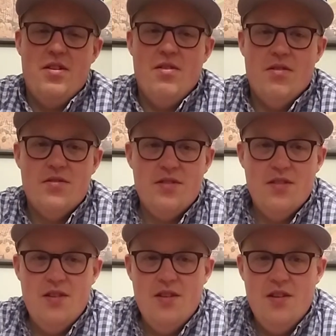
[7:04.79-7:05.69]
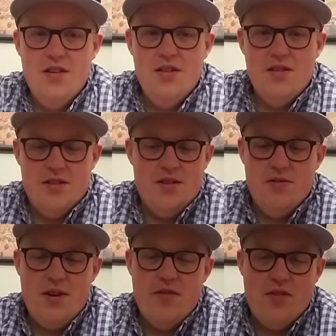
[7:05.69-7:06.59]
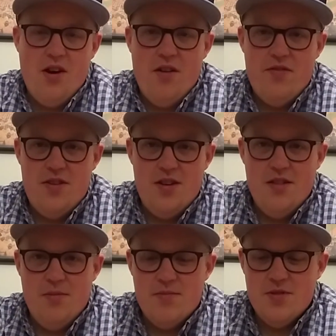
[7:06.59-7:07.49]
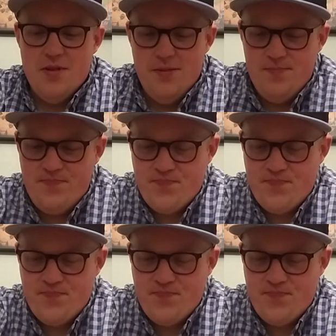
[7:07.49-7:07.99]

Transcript: that don't have coffee in them. So